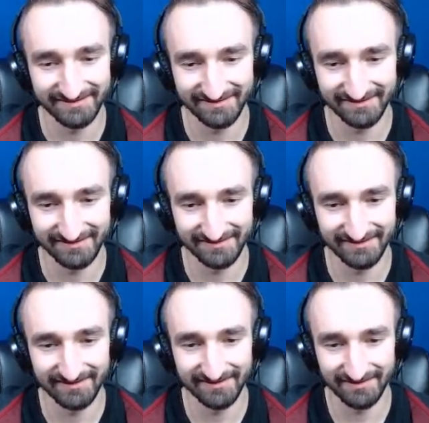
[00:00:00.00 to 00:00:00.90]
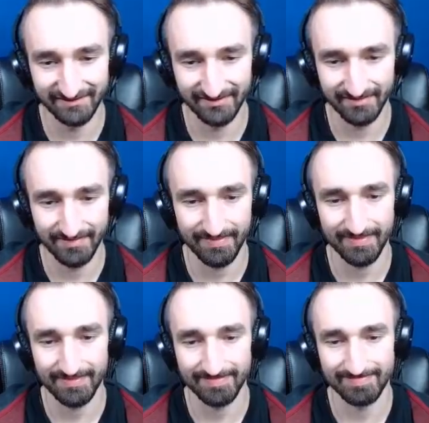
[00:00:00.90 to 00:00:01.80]

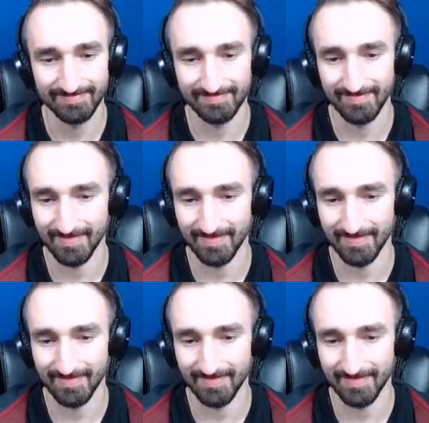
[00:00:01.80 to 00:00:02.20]
Nobody speaks.